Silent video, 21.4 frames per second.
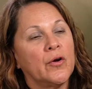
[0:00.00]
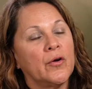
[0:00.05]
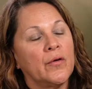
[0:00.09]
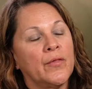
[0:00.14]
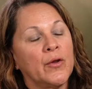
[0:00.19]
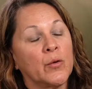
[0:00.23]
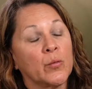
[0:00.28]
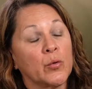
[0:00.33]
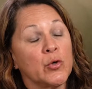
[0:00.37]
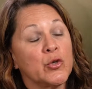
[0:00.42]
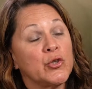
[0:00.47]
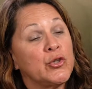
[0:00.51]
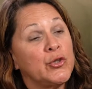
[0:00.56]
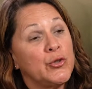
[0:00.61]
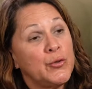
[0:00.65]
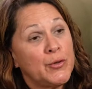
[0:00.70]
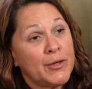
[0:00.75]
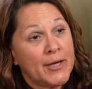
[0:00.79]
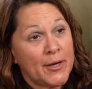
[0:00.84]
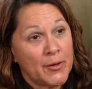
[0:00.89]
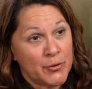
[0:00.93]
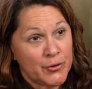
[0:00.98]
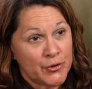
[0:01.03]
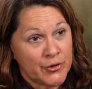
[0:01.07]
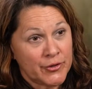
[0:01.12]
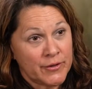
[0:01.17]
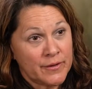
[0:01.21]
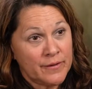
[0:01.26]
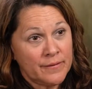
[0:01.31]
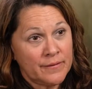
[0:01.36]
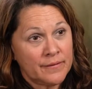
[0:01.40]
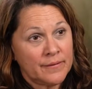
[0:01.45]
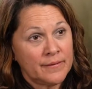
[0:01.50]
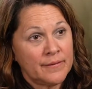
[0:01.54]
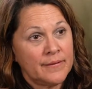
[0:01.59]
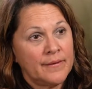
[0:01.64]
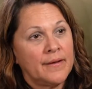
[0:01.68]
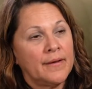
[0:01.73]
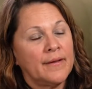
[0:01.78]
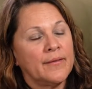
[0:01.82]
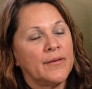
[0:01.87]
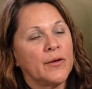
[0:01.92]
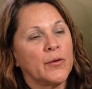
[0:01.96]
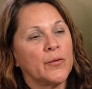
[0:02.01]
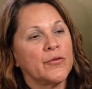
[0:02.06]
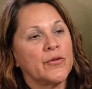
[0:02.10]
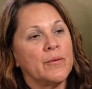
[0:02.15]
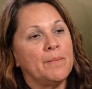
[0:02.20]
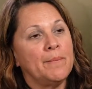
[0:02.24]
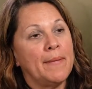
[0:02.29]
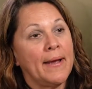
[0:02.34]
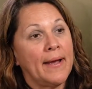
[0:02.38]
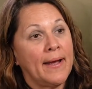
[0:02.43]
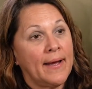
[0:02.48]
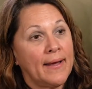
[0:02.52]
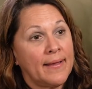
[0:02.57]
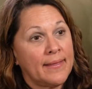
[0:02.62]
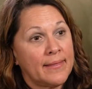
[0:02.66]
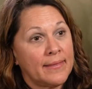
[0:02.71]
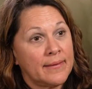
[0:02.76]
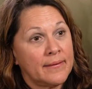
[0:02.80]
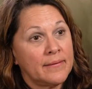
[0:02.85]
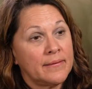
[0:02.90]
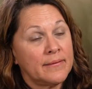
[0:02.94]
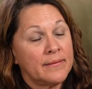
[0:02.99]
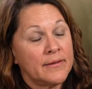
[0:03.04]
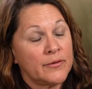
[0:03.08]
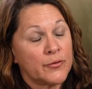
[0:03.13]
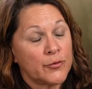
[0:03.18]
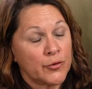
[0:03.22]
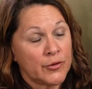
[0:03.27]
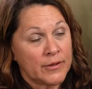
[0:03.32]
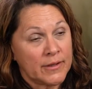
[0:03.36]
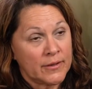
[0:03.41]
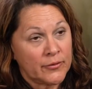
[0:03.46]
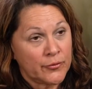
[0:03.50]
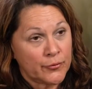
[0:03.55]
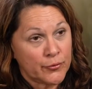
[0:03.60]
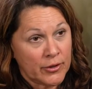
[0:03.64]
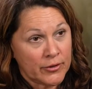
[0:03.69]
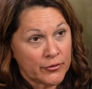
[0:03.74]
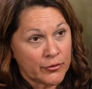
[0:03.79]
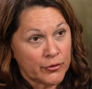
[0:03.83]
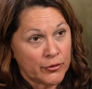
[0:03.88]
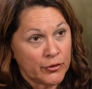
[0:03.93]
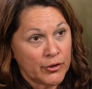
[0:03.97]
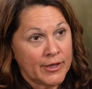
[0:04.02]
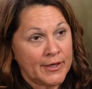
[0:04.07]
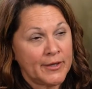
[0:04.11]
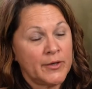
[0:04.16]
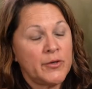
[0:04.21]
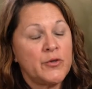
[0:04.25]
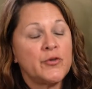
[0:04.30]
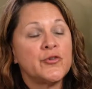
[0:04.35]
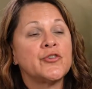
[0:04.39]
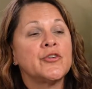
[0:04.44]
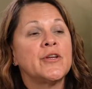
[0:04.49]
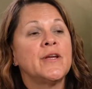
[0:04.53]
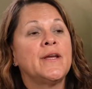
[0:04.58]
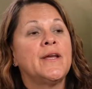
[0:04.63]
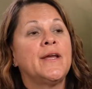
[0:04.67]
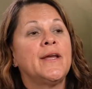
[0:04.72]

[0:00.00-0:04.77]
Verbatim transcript: there were two coaches. There was a math district instructional coach,